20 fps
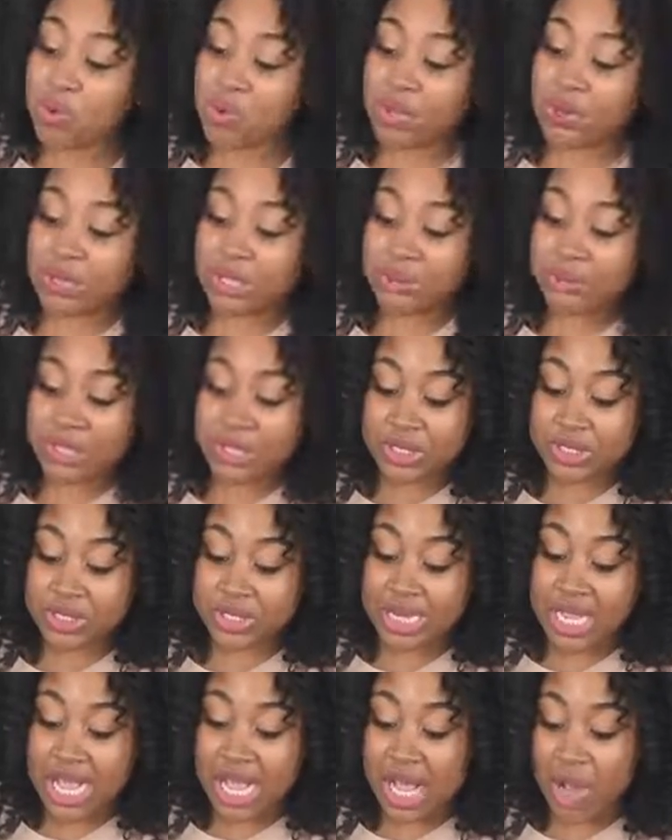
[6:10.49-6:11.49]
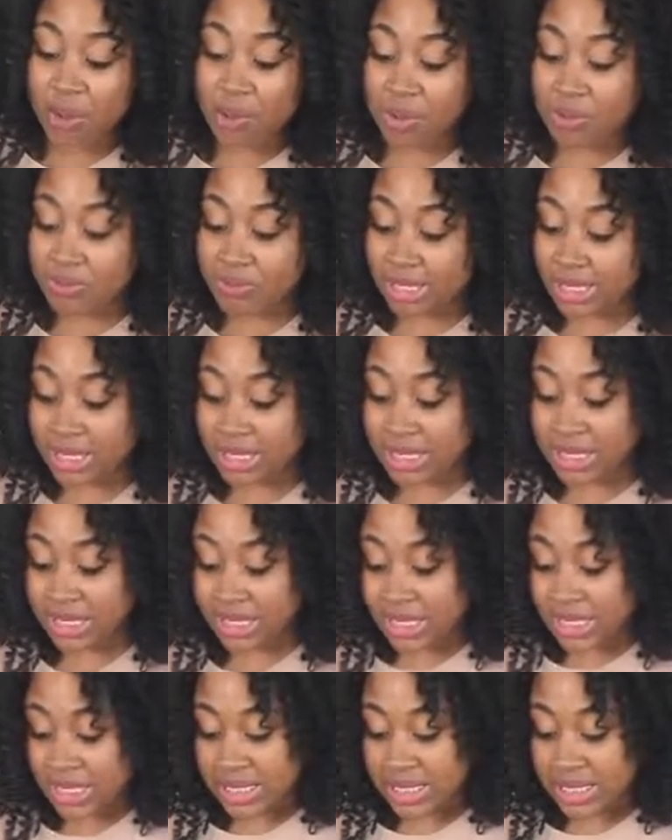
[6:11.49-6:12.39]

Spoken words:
we want to make sure that our meat